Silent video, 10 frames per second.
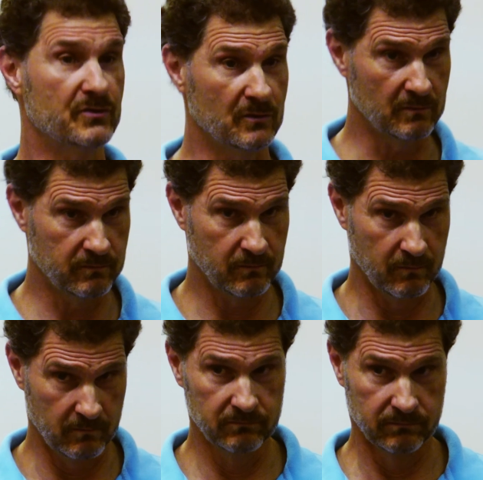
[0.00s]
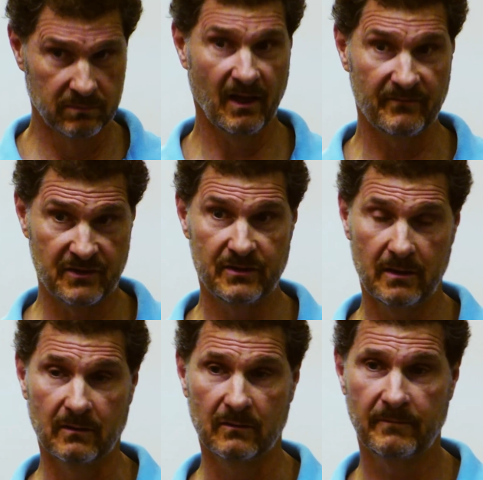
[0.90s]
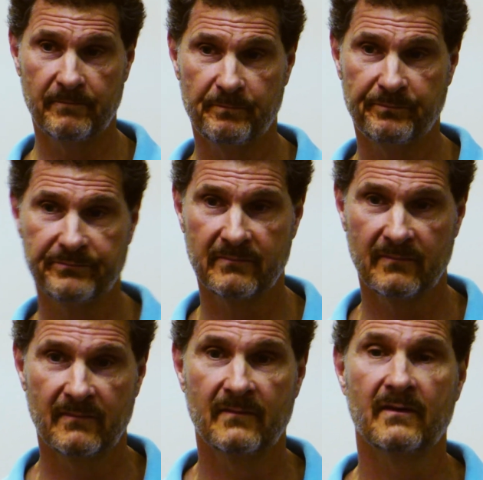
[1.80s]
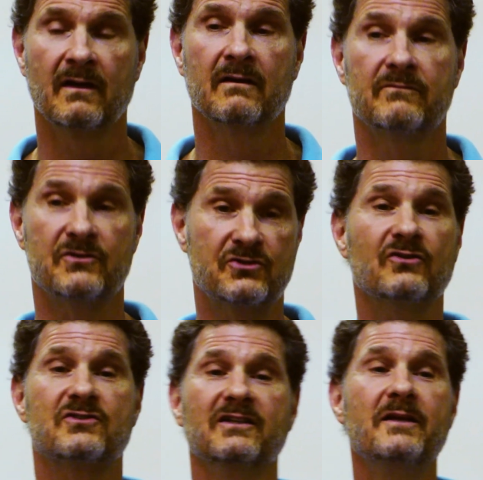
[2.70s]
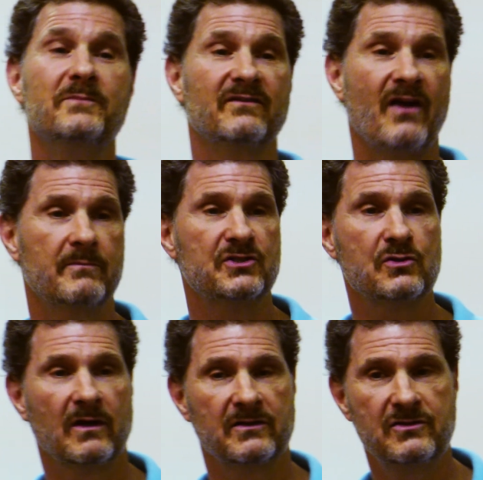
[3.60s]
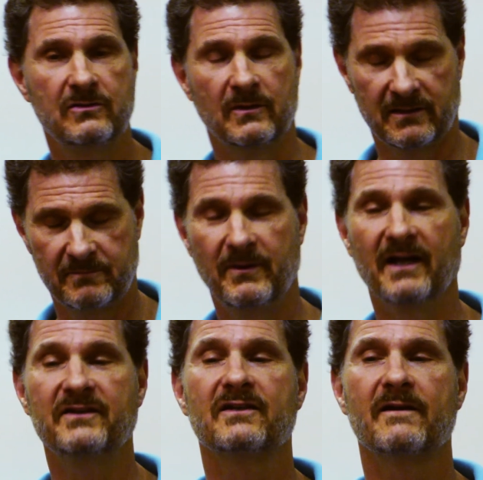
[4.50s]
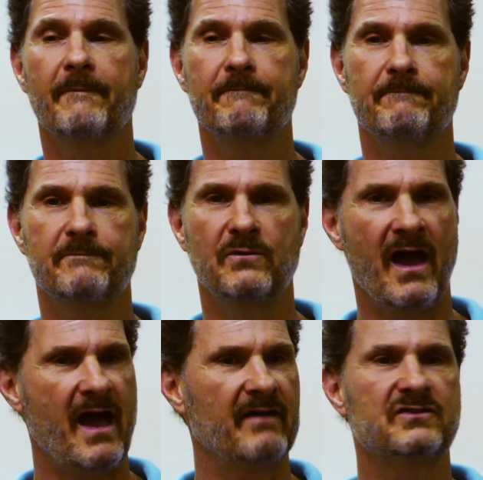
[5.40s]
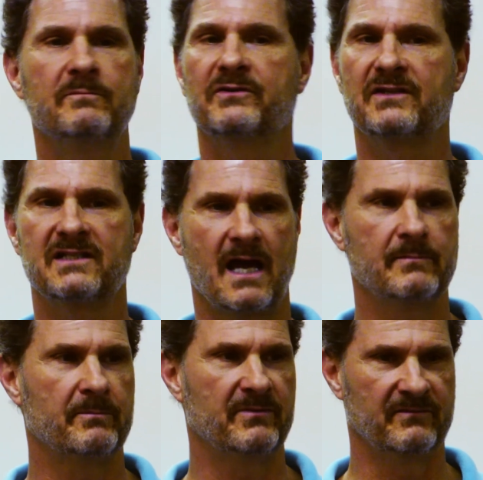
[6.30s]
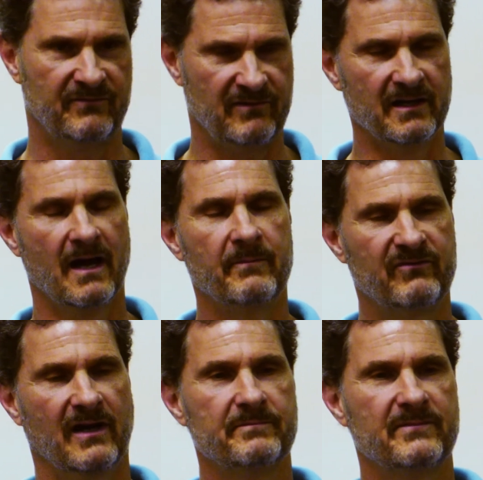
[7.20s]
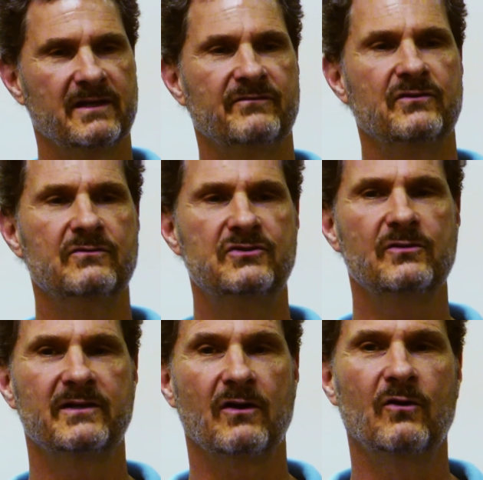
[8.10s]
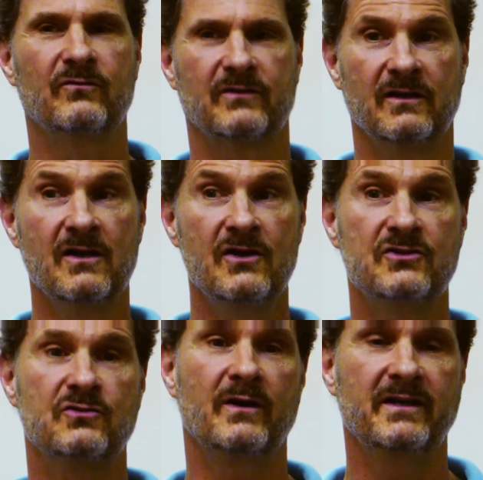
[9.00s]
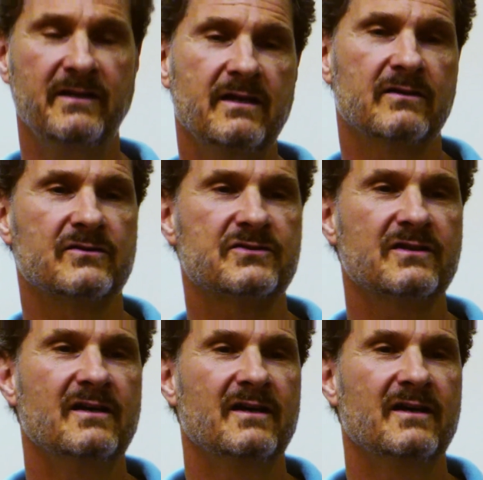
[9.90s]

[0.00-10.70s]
you love to do, there still is a limit of how much you want to do it, but you have to put the time up front. If you do it over 20 years,